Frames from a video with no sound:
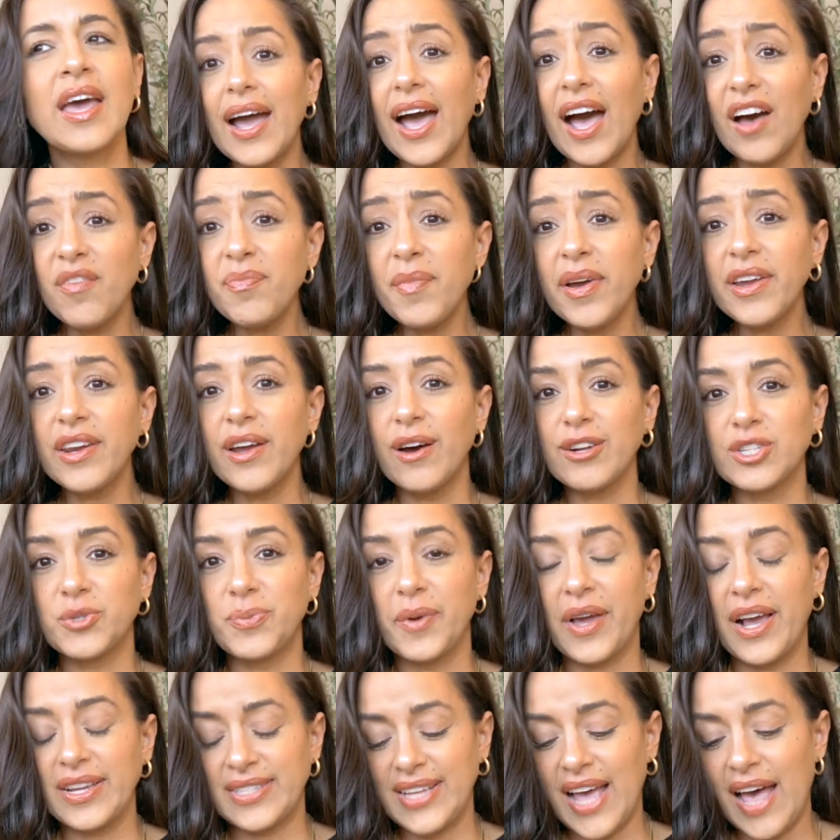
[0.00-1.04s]
I have my notes
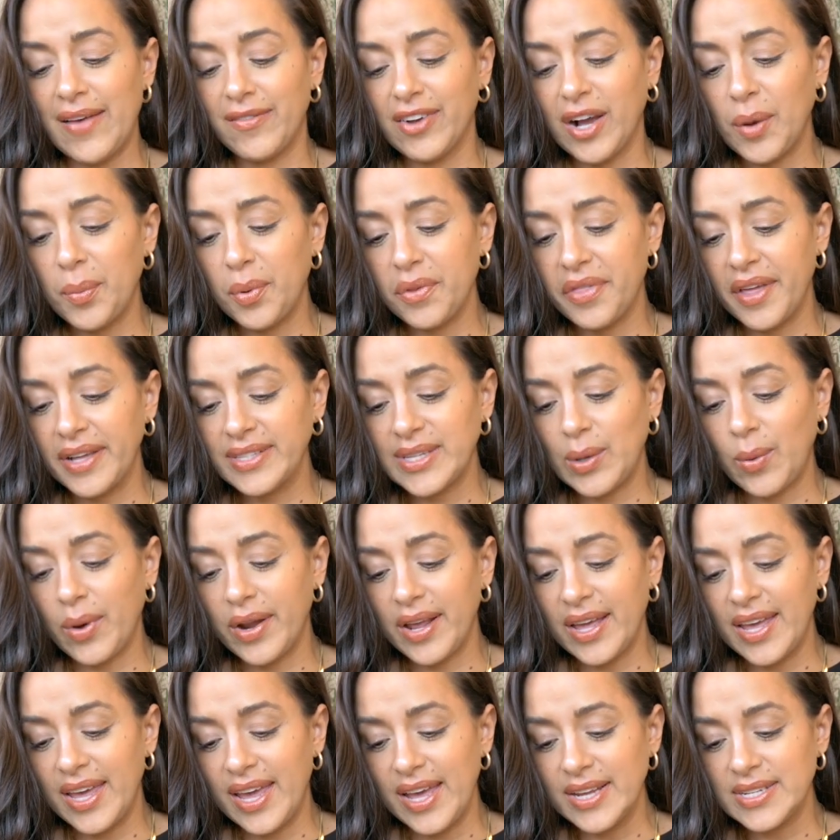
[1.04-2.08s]
because I have a couple things I
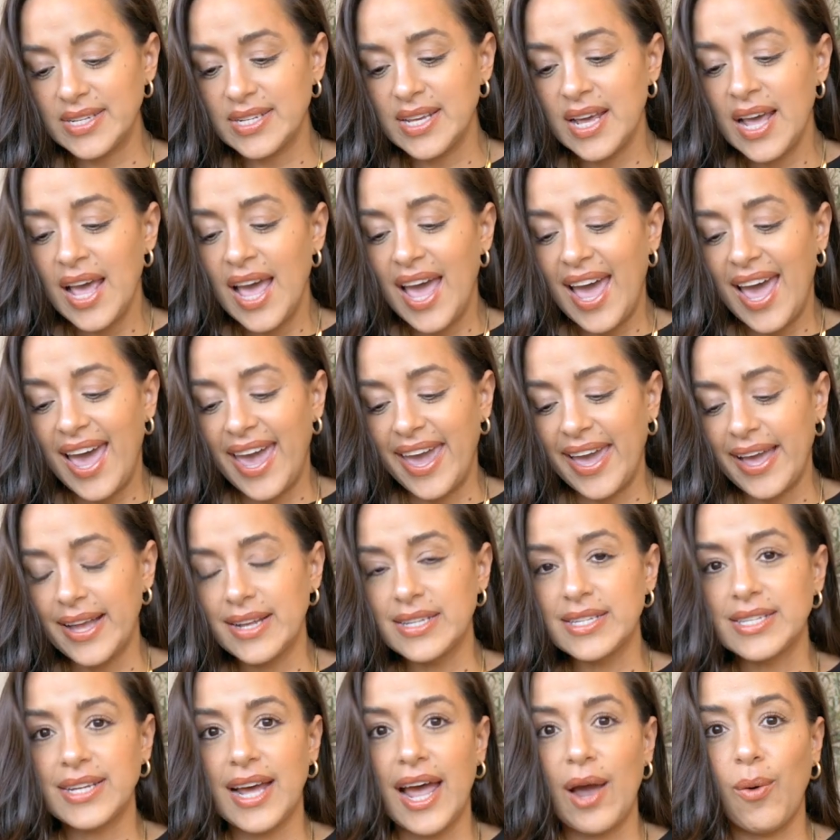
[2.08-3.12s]
wanna hit
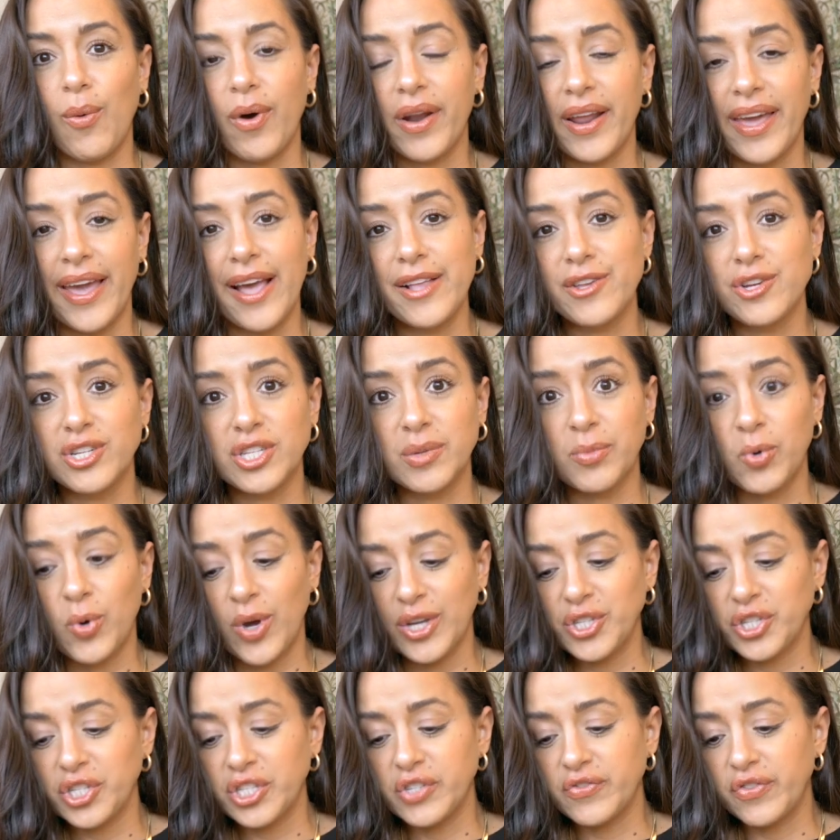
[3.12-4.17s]
and I wanna answer some
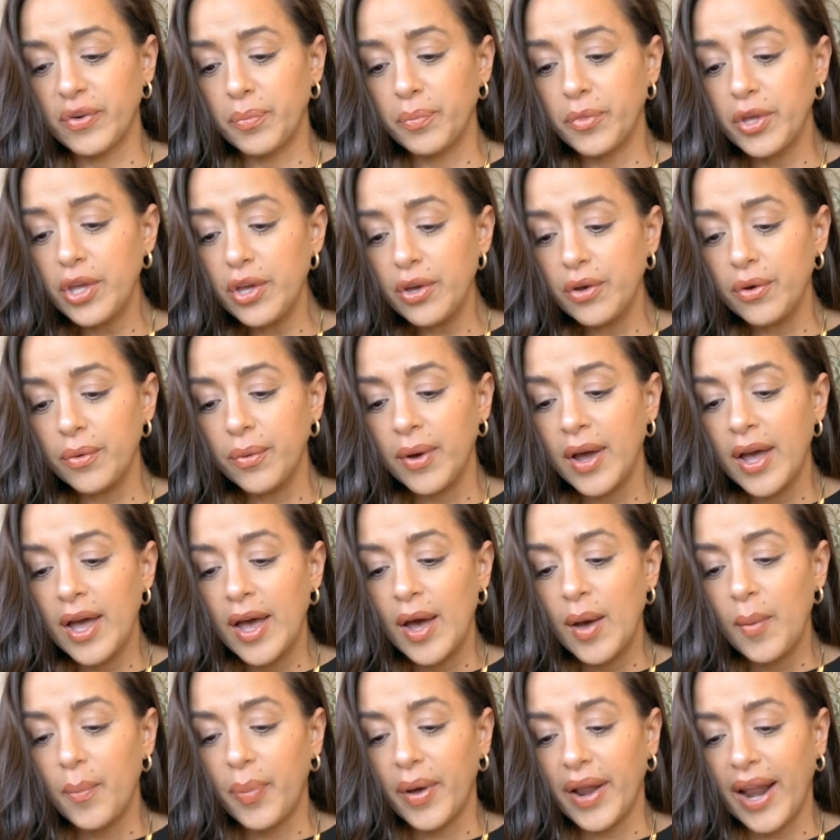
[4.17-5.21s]
questions from you,
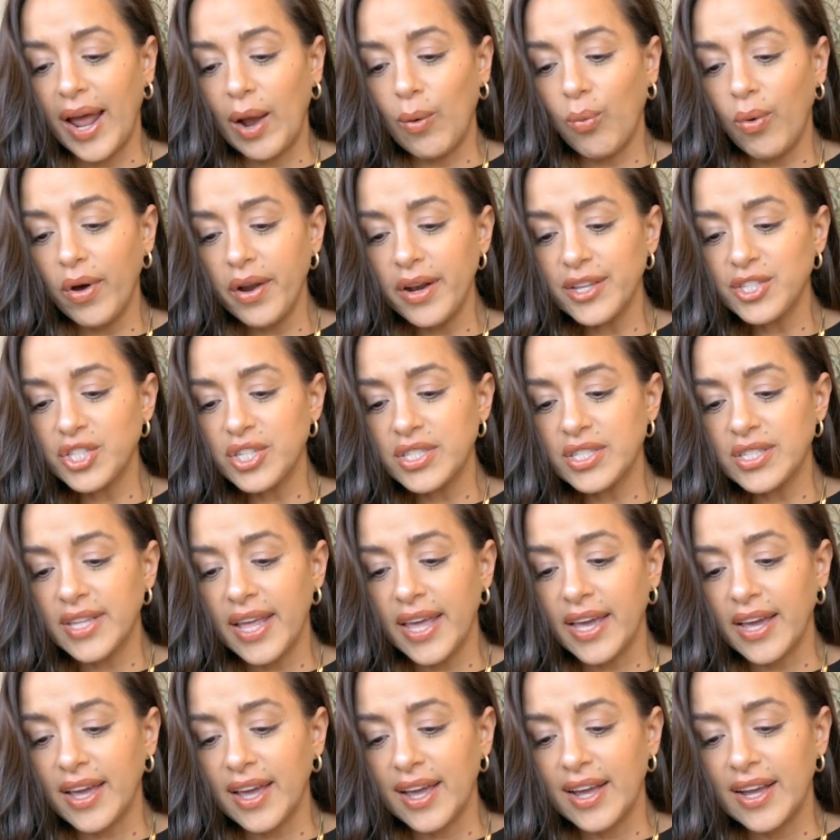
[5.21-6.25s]
but I wanna just
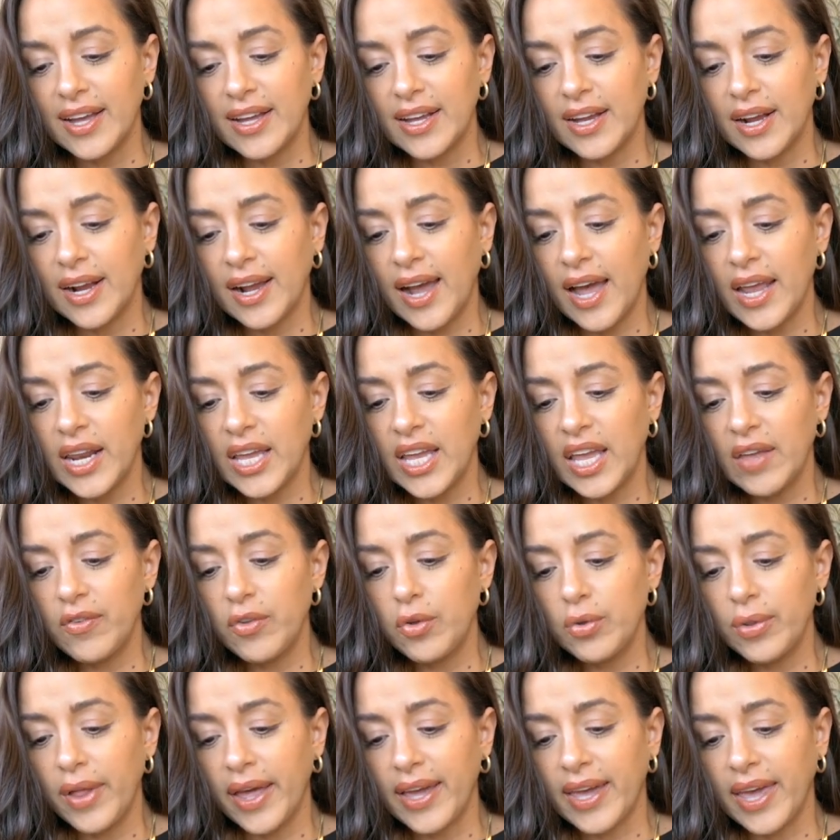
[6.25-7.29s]
like kind of give
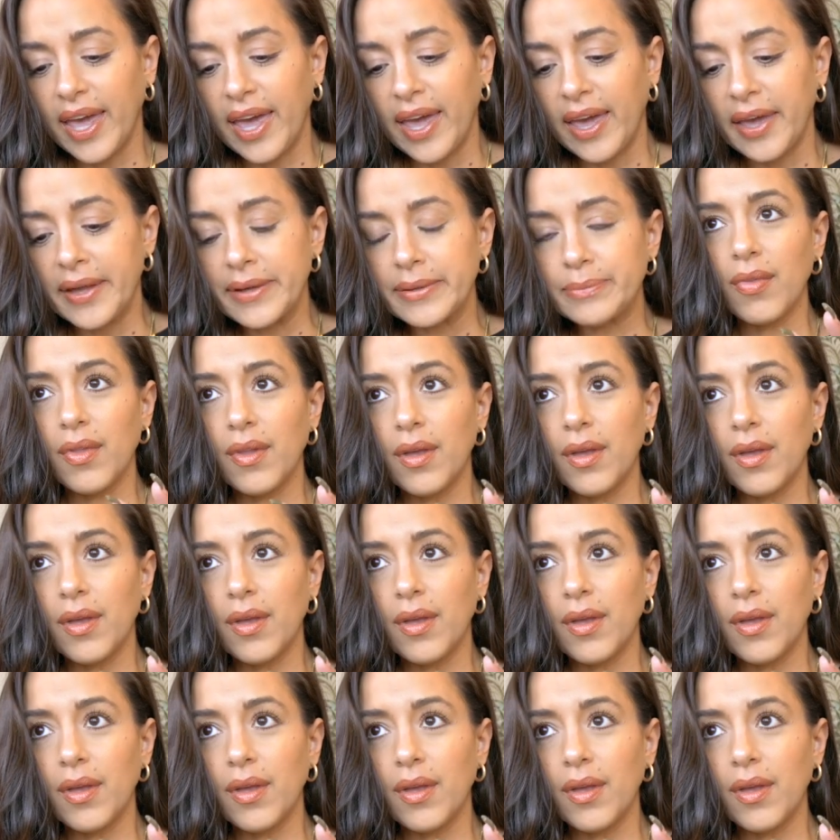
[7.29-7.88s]
you like a